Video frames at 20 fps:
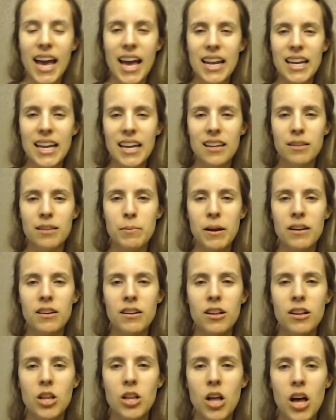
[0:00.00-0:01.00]
and he
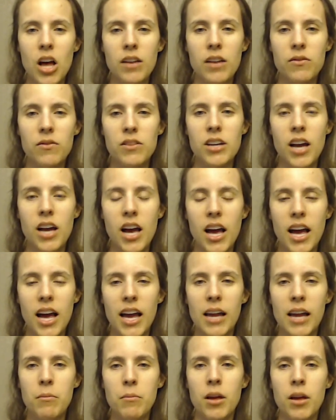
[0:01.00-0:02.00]
spent a lot of
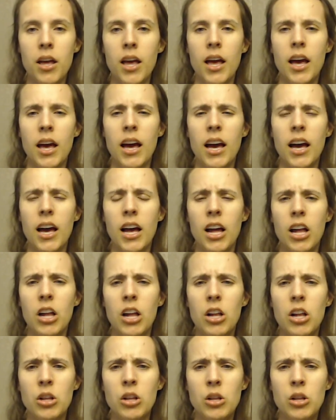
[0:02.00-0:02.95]
time uh,